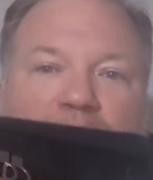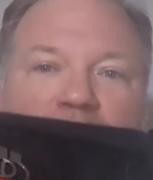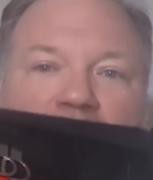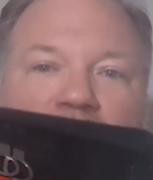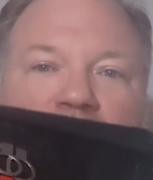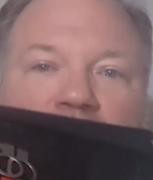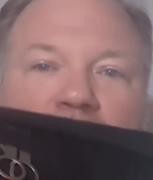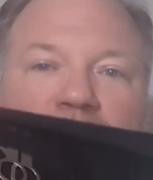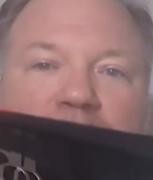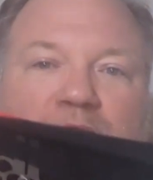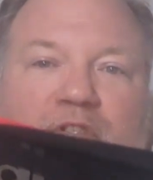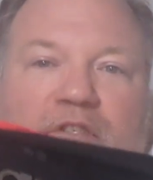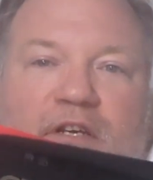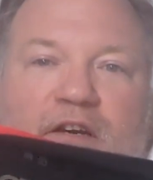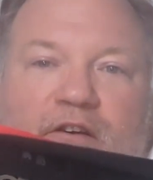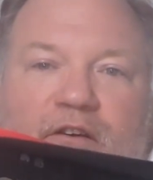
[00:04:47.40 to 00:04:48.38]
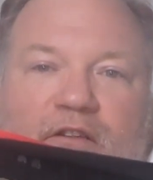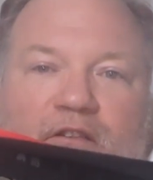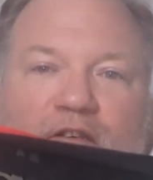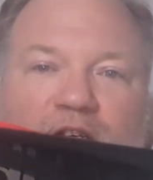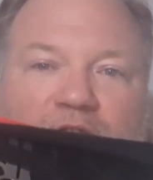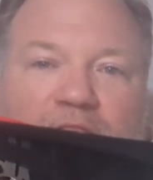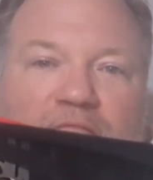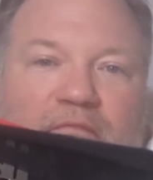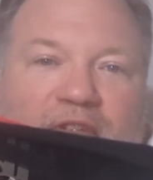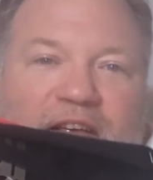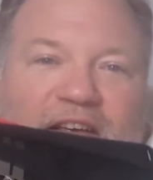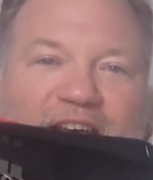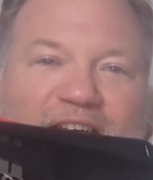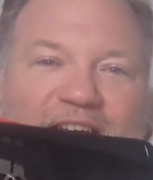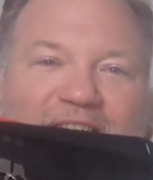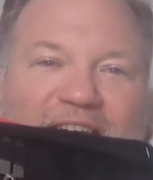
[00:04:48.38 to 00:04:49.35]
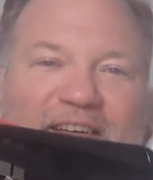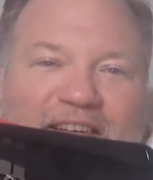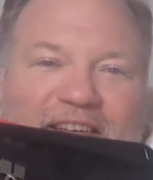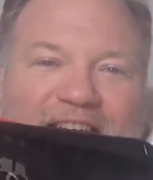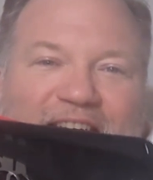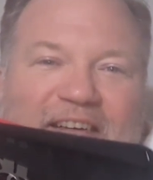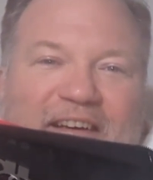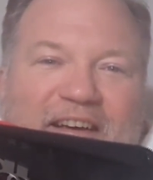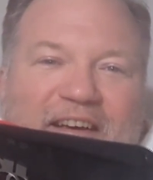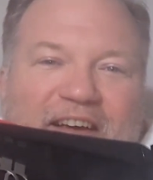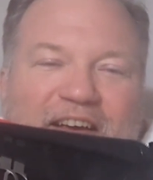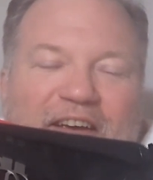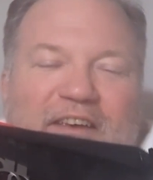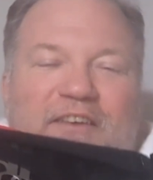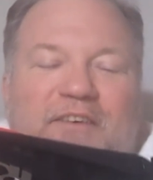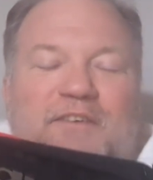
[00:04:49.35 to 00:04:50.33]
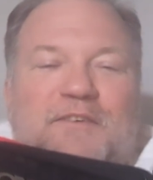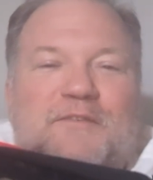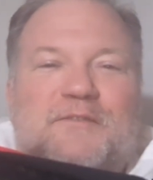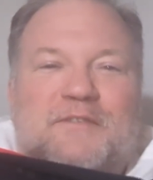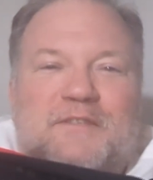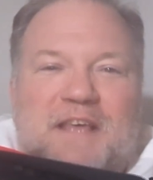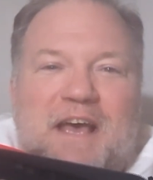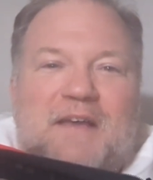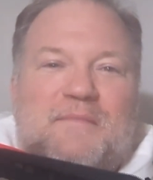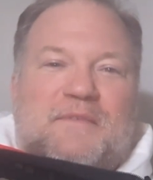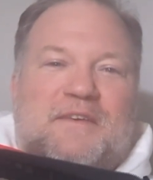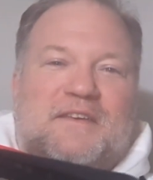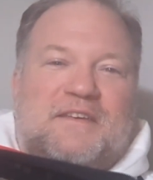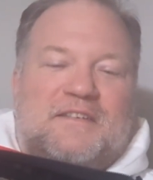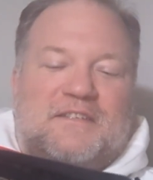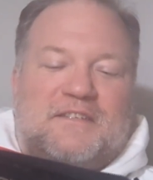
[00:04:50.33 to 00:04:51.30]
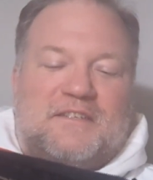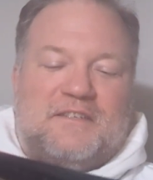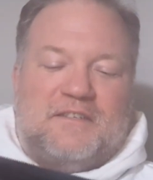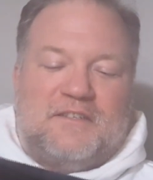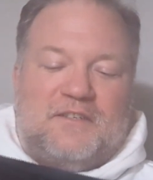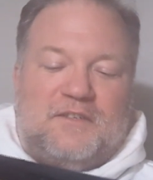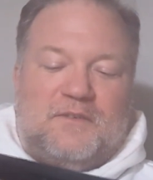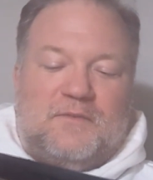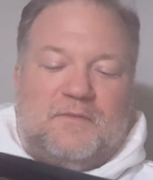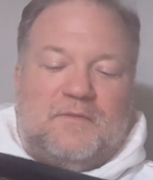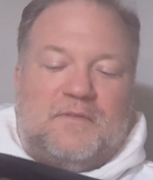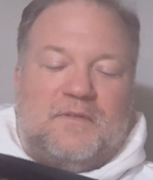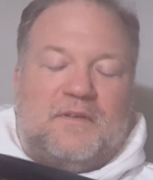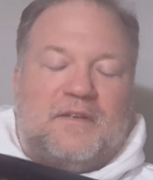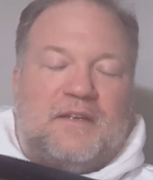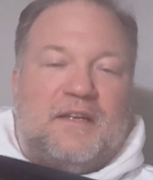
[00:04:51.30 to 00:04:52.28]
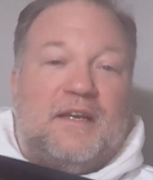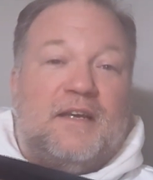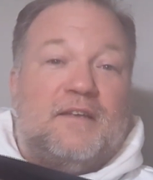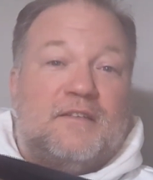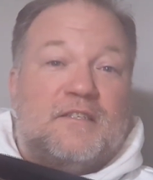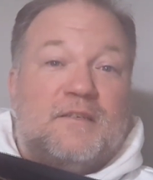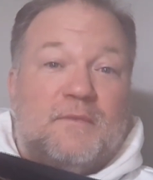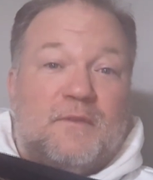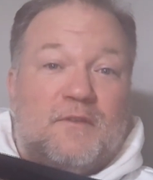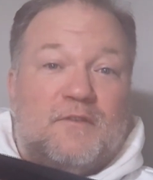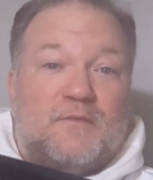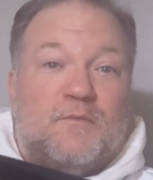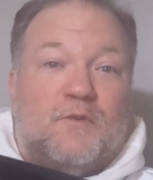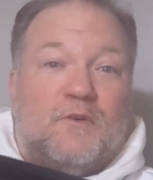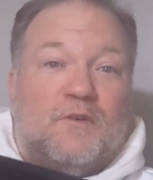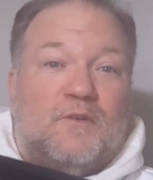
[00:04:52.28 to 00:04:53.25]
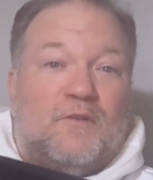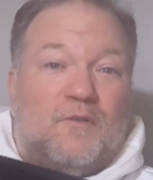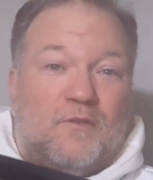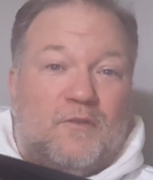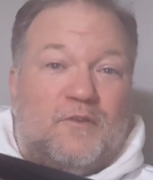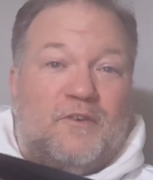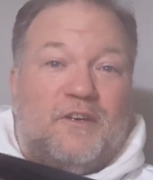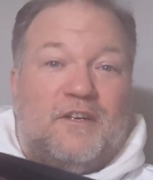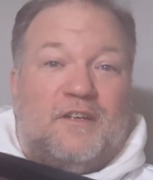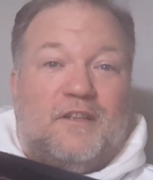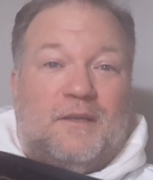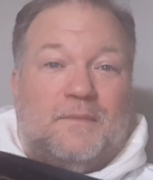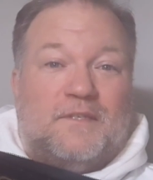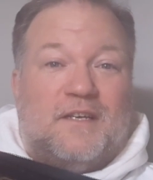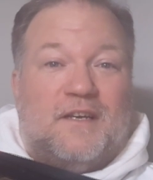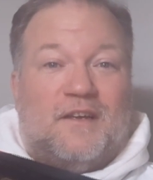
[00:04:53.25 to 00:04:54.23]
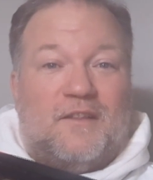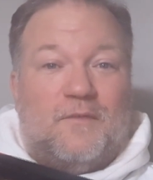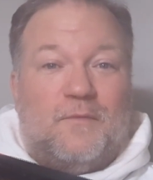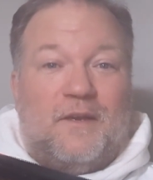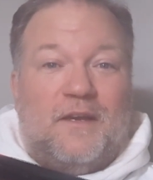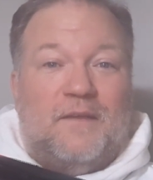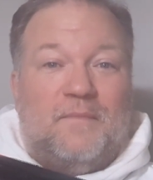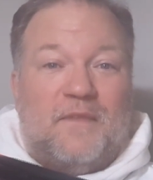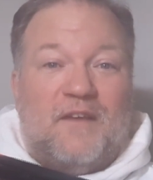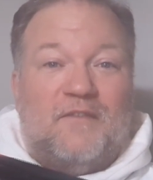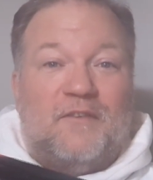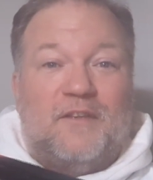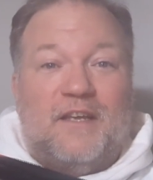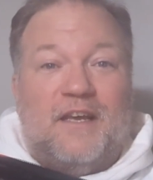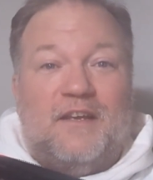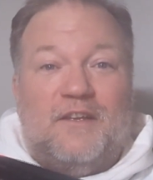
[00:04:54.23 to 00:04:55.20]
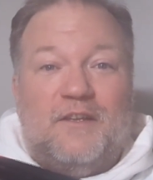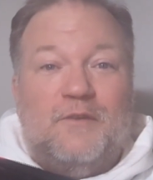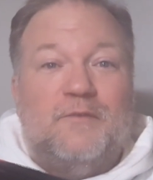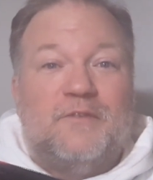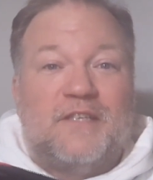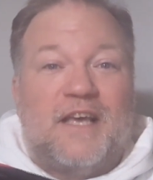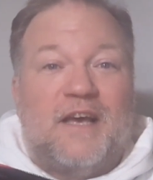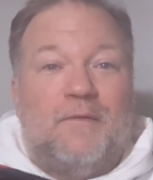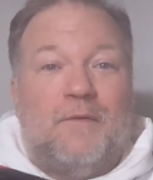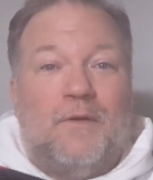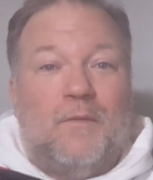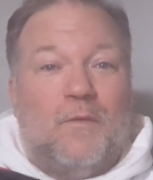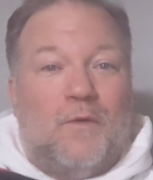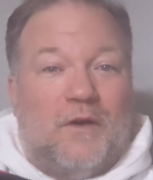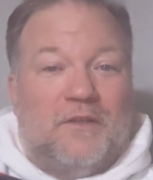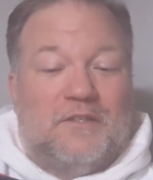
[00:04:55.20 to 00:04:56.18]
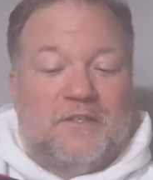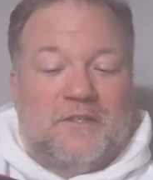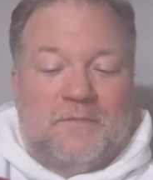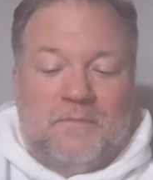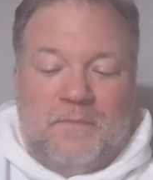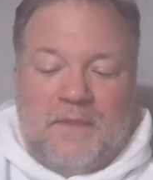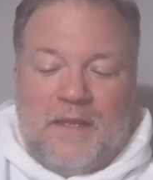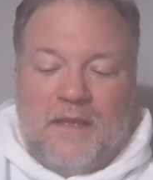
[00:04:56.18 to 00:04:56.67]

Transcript: you know, scary looking. You'll use that piece to get some of those more ornery clips out of the way. I've only had to use that one once.